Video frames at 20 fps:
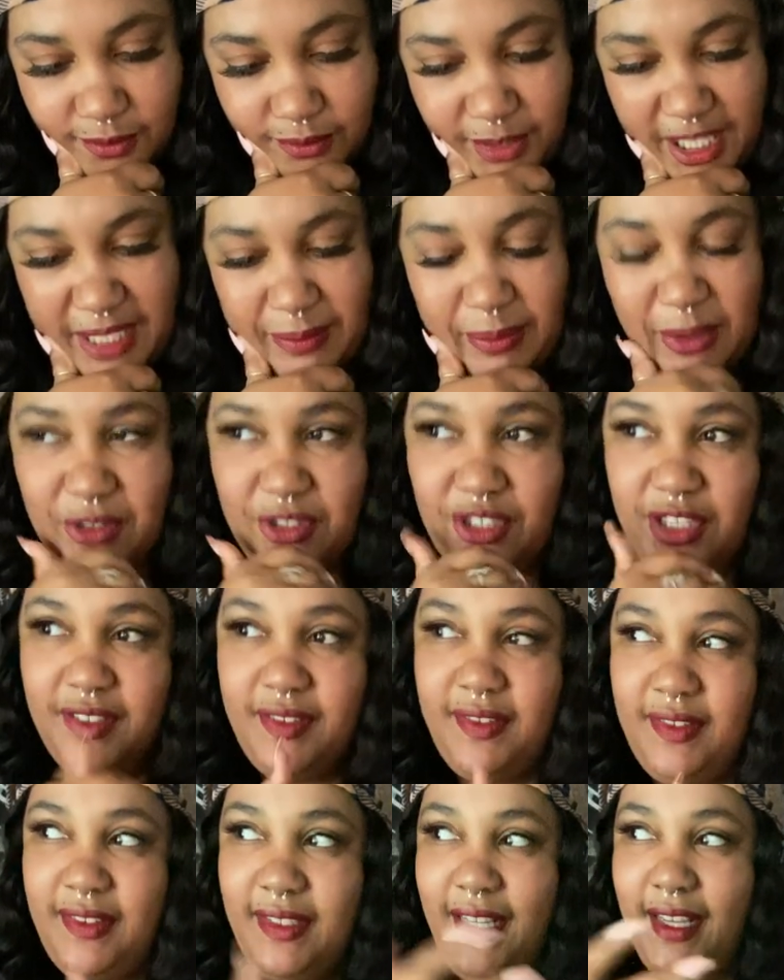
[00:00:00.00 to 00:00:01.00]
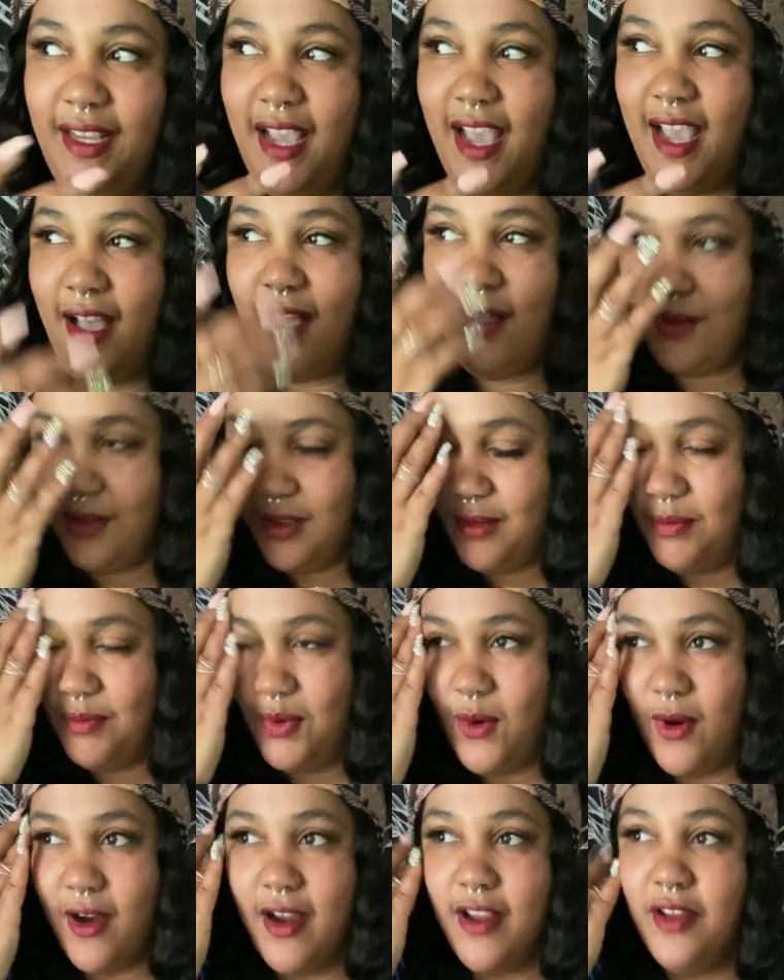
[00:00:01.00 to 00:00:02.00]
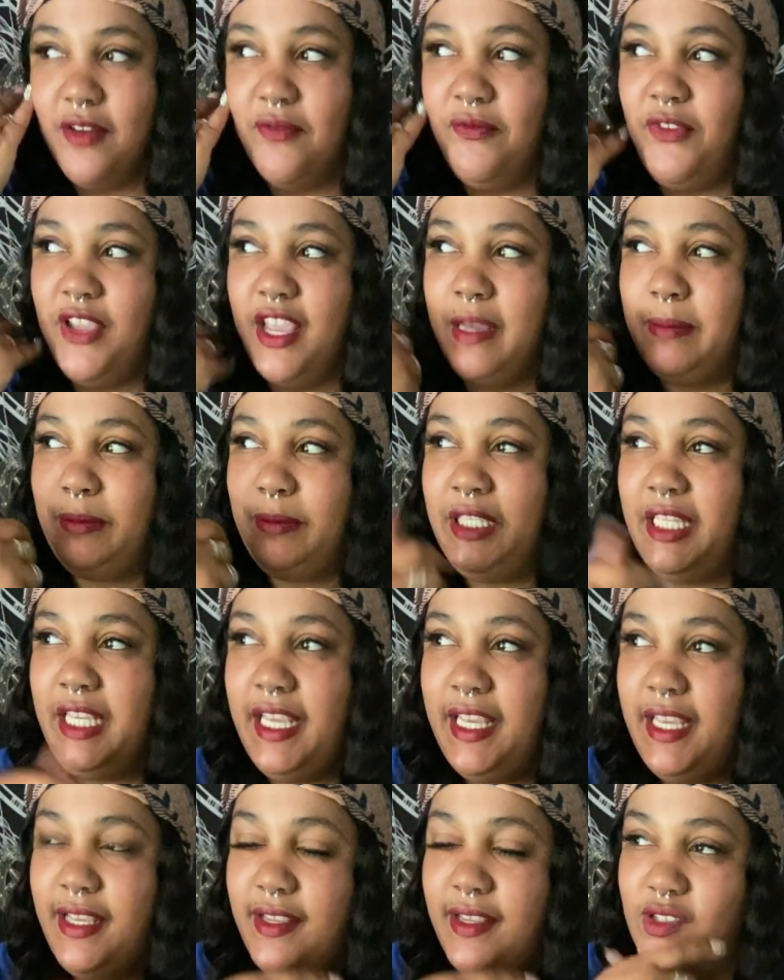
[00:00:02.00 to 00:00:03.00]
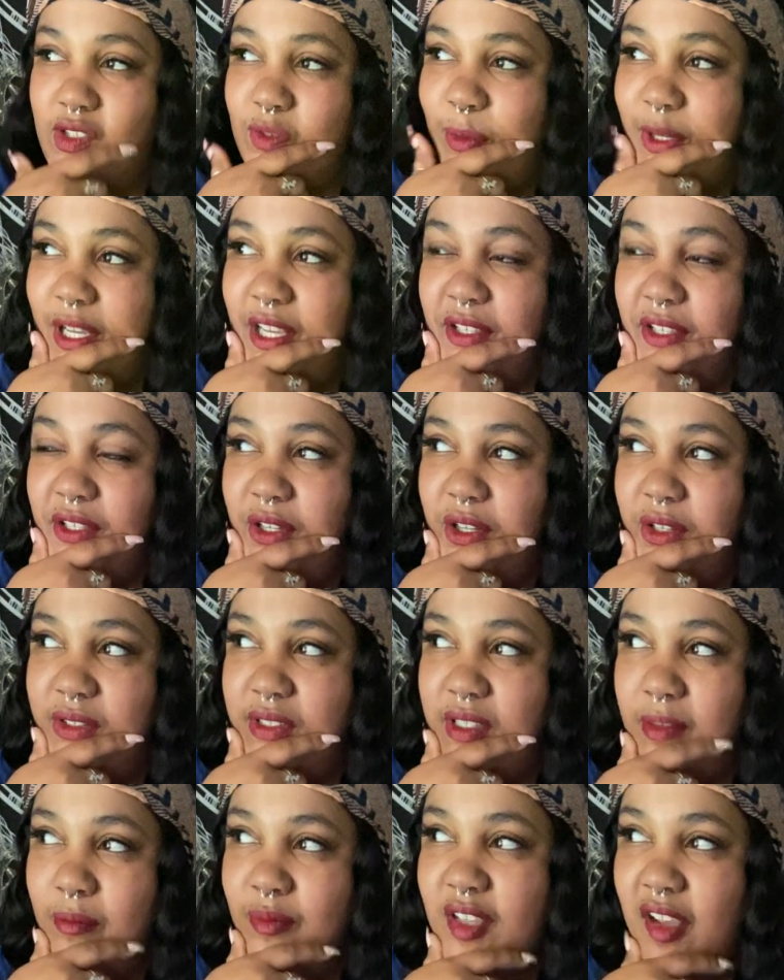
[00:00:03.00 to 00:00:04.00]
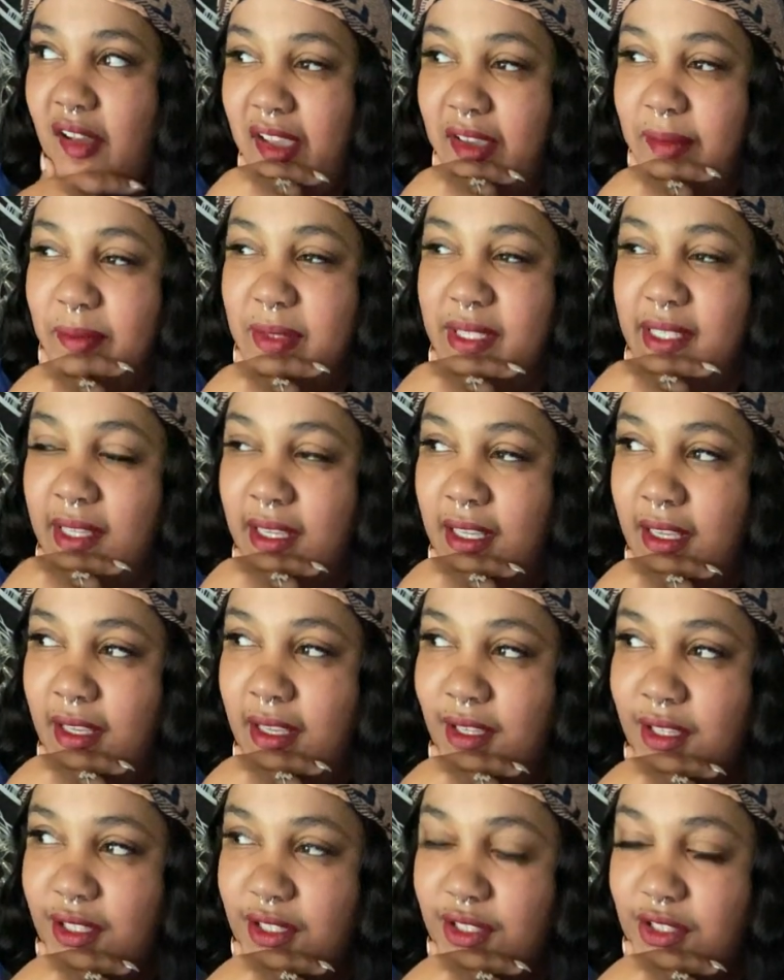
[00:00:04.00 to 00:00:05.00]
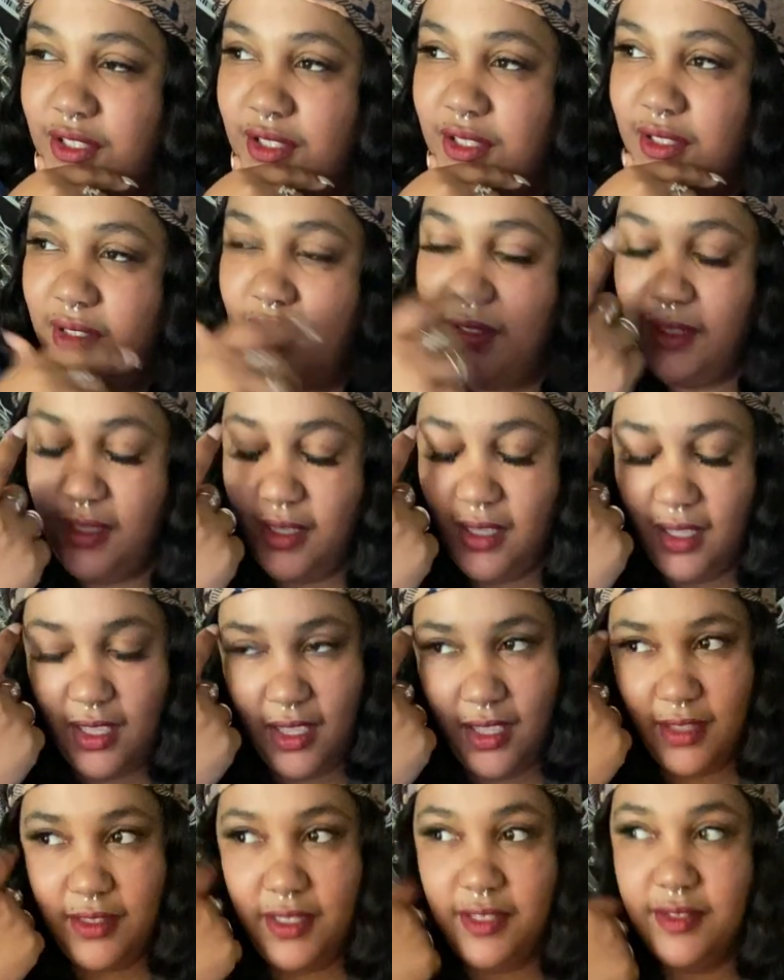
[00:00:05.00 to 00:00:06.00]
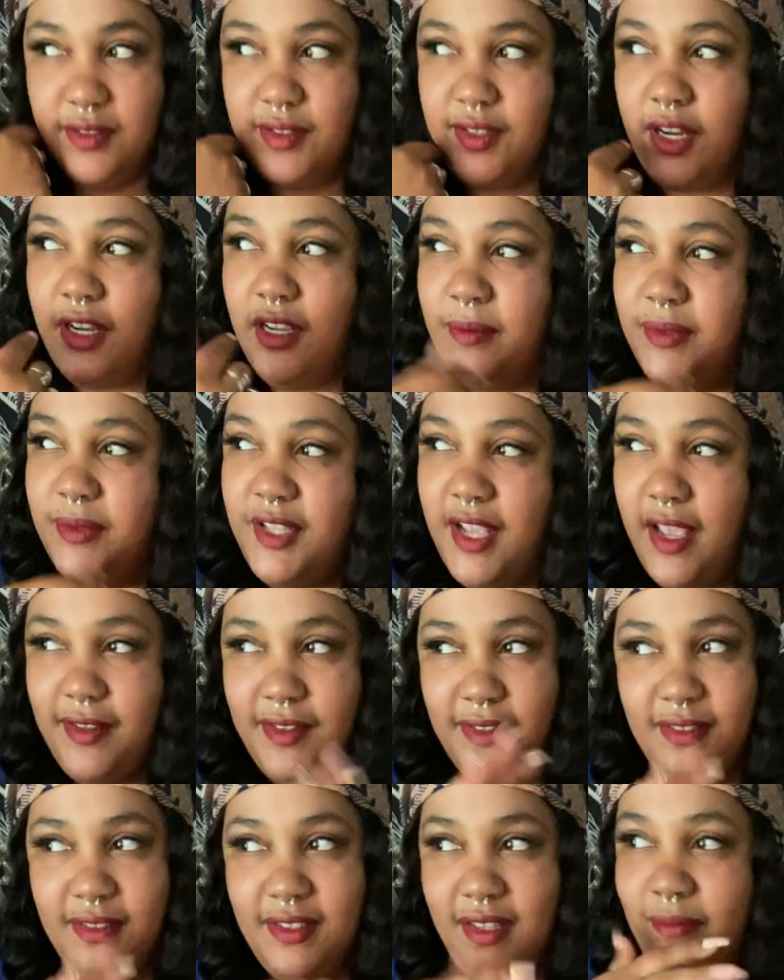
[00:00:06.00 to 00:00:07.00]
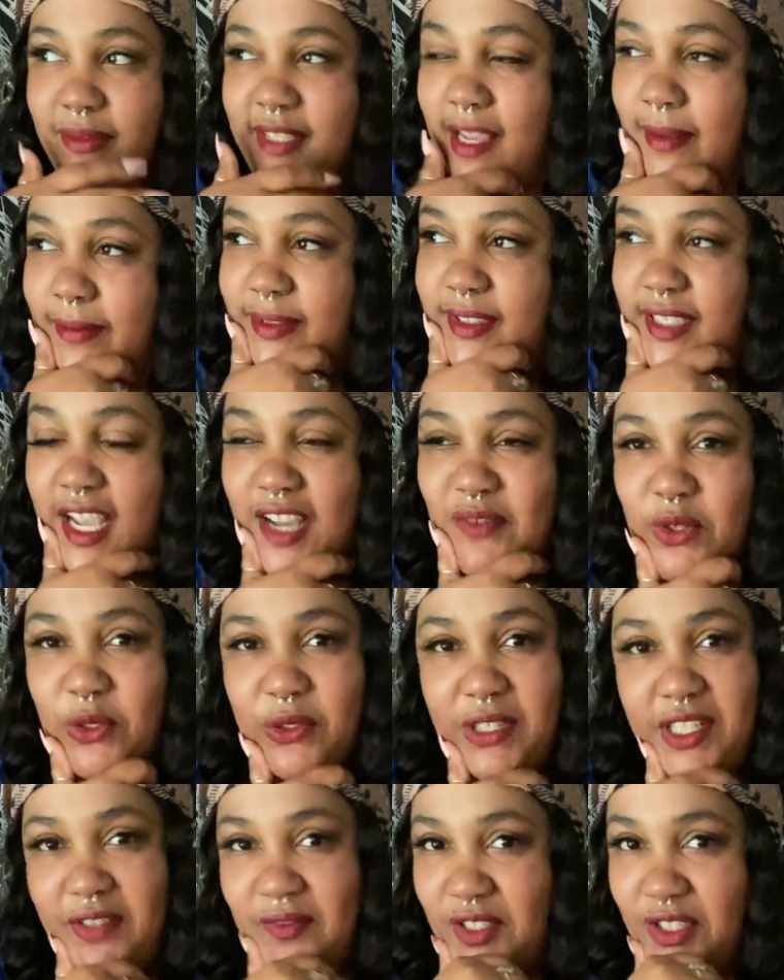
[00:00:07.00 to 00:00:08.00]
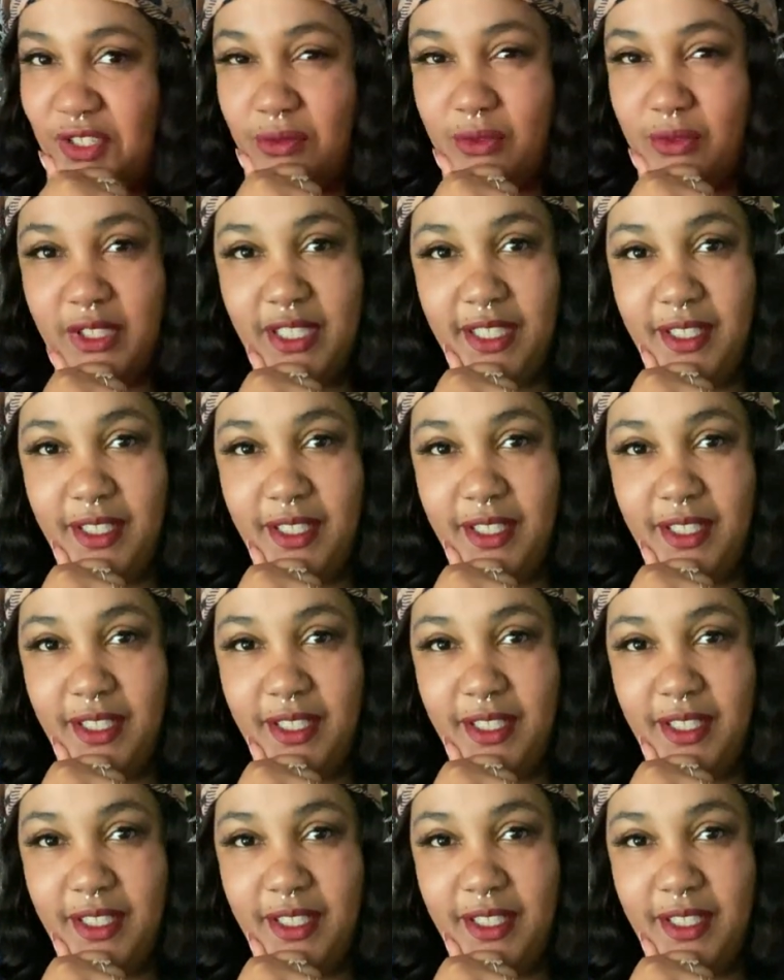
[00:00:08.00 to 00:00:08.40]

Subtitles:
People should see how important family is, but you know, sometimes in these circumstances, sometimes that won't even do it